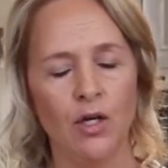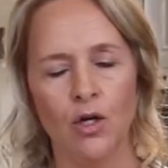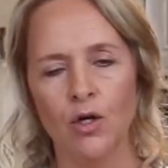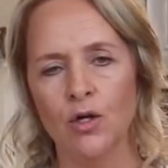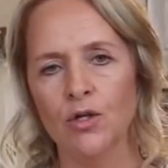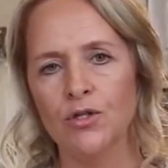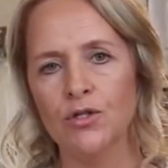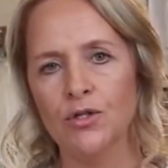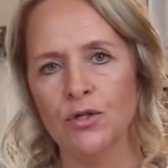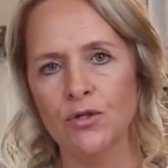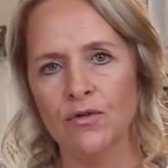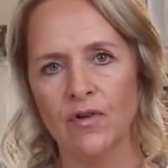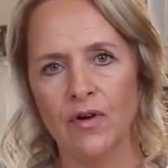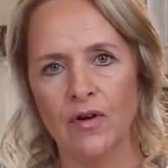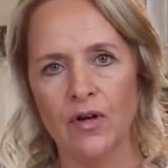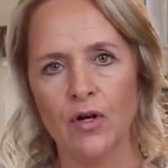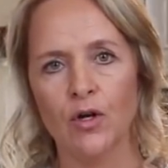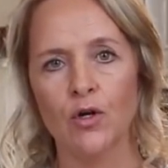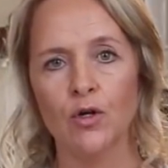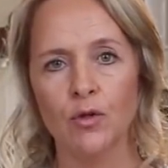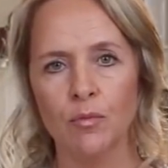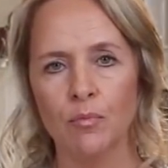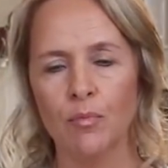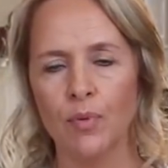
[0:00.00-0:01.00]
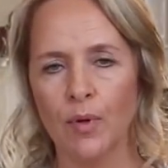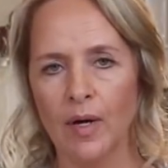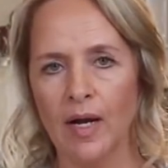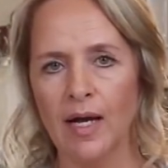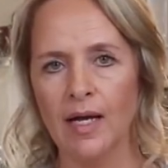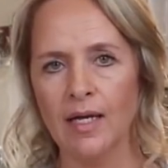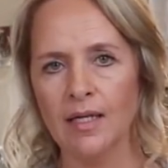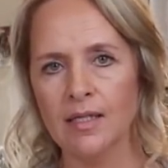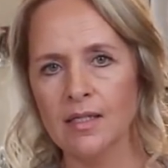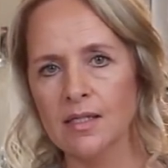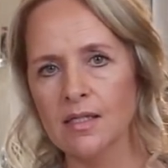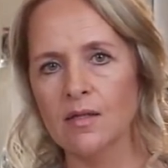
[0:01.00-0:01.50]
know two very good
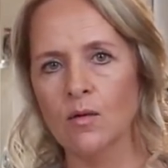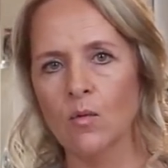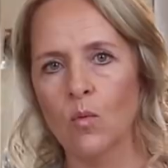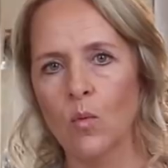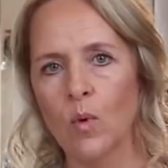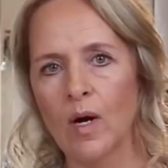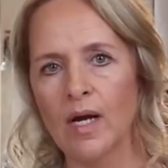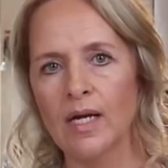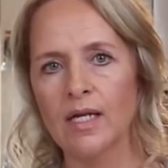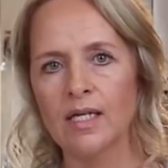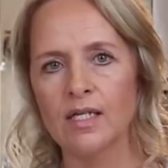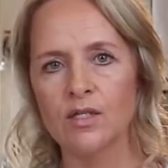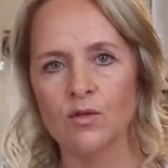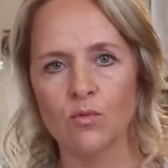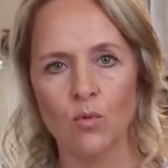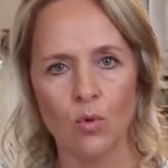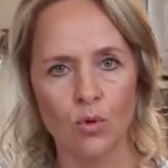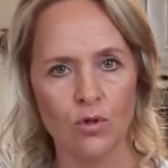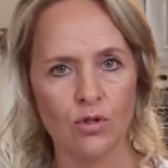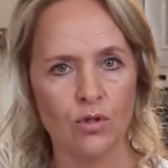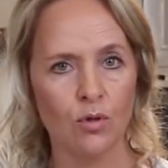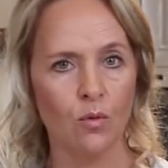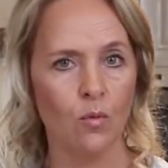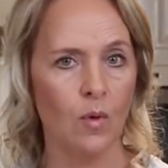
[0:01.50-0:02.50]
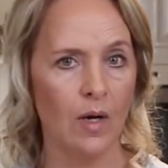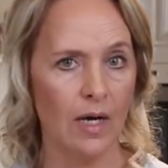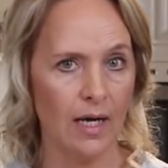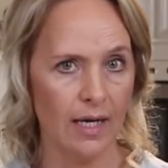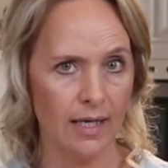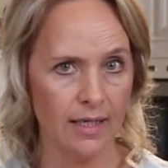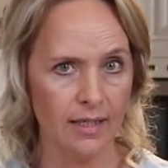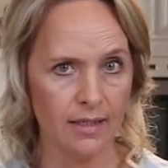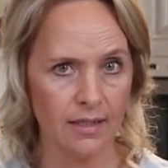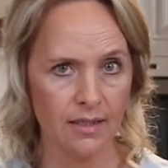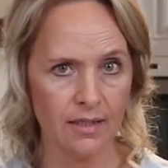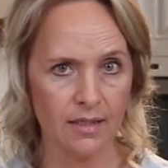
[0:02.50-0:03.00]
brands. The one is
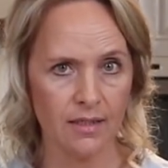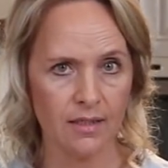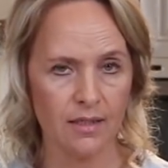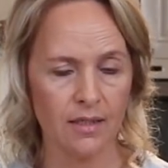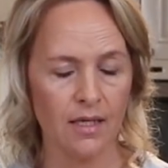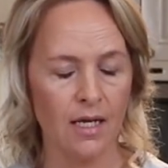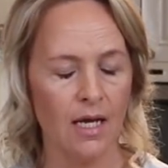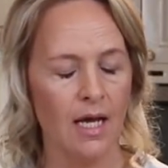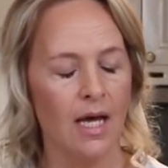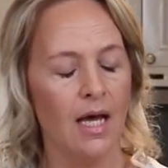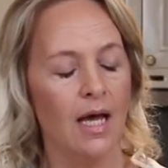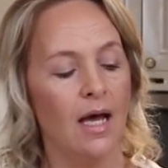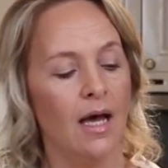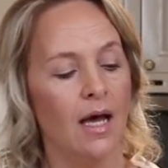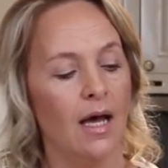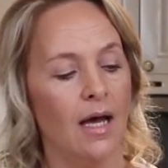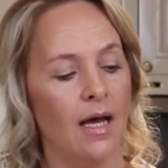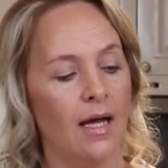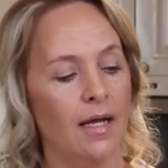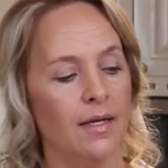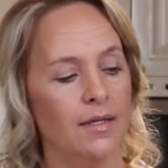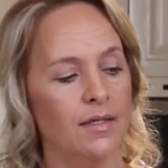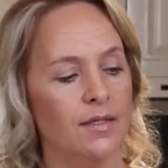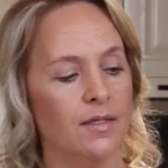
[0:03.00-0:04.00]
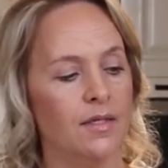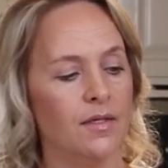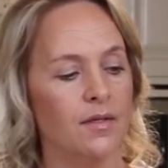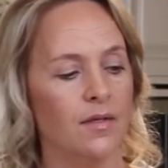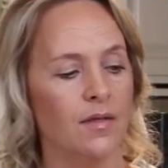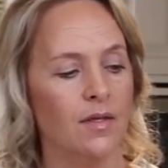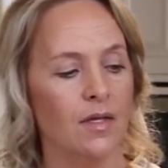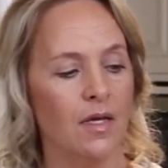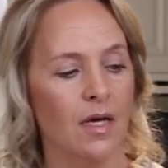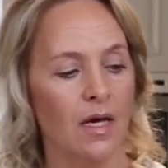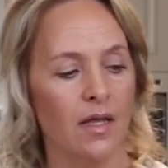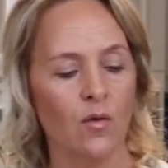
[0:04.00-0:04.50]
Water-Wise and
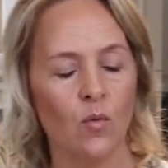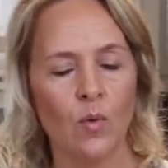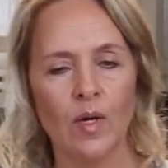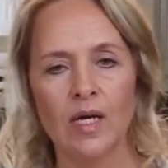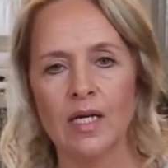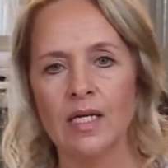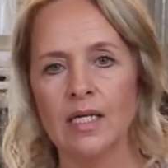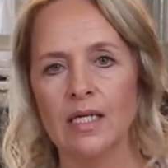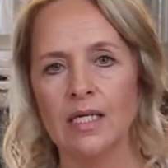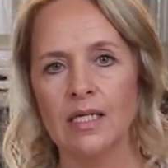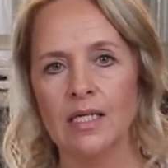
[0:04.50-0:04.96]
the other one